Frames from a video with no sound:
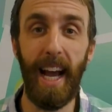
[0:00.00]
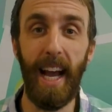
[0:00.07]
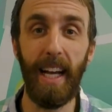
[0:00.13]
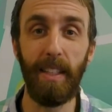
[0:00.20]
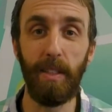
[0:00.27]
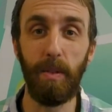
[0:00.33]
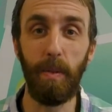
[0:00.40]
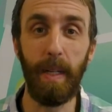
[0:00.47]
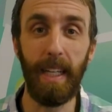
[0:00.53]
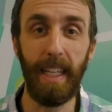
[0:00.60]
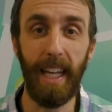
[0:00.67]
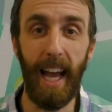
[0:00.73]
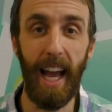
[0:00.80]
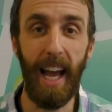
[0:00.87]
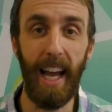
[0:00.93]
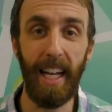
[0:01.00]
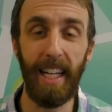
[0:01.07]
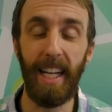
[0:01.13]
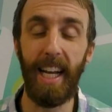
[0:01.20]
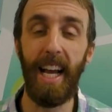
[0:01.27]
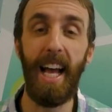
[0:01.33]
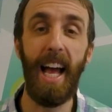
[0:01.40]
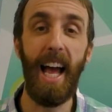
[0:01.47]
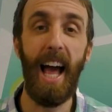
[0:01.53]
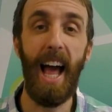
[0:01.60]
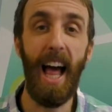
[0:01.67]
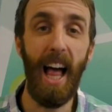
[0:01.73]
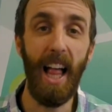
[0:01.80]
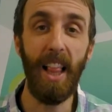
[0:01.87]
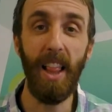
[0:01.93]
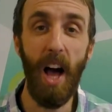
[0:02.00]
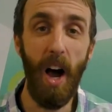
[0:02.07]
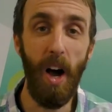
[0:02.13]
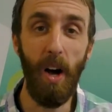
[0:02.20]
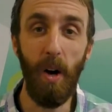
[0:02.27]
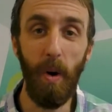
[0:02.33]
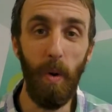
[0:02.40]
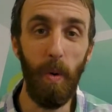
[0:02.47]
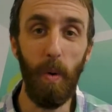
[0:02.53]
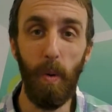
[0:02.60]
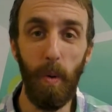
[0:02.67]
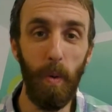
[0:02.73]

as we can. Hello.